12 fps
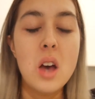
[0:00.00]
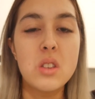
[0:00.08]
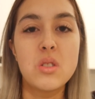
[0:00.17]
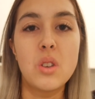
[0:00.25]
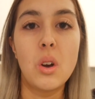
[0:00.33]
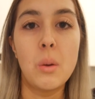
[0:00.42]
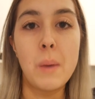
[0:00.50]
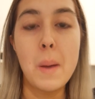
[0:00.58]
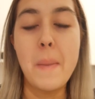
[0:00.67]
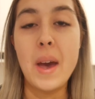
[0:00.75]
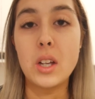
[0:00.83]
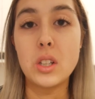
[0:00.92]
So my
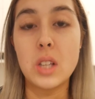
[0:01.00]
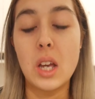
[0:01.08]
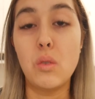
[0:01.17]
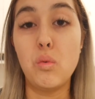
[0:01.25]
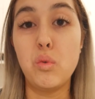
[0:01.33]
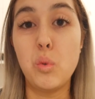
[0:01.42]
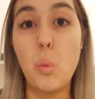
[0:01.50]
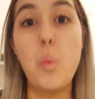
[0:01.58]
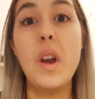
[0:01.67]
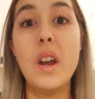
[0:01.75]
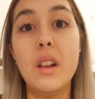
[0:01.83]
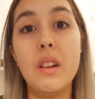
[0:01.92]
back is like
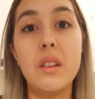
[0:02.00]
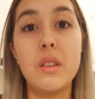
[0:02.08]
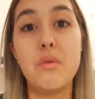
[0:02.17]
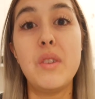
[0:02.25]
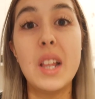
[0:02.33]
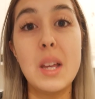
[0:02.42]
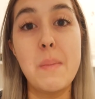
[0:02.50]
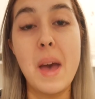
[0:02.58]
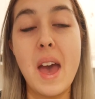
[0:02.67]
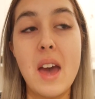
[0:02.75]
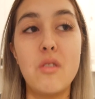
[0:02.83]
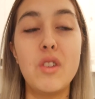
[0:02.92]
really
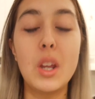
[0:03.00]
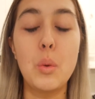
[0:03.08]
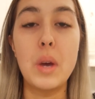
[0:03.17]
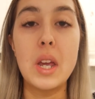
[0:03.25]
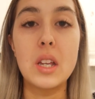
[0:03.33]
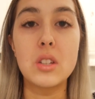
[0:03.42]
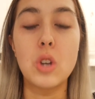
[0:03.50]
bad, really weak.